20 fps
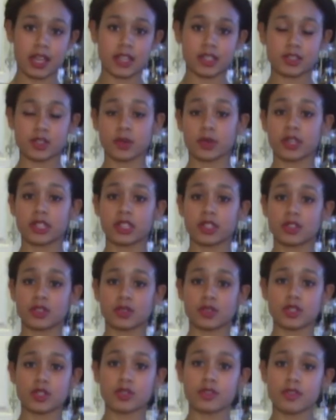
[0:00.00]
So we're going to
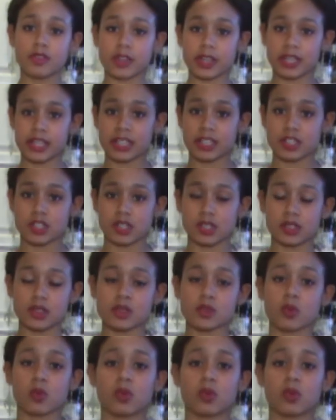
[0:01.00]
do 2 variations.